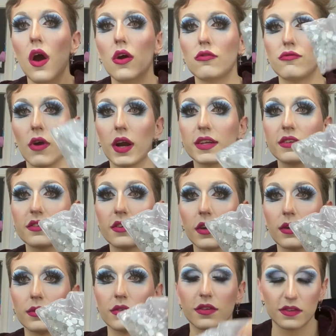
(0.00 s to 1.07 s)

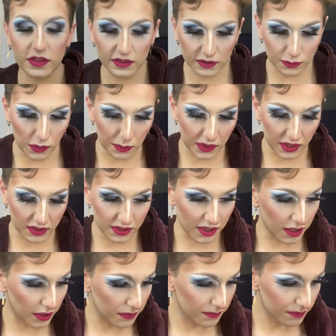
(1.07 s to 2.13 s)
Rhinestones. This is what we're going to
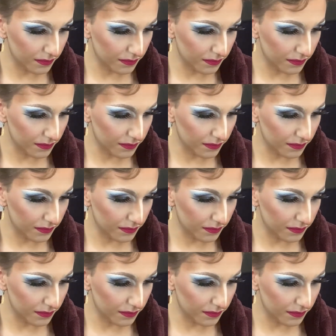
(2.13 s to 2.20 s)
do.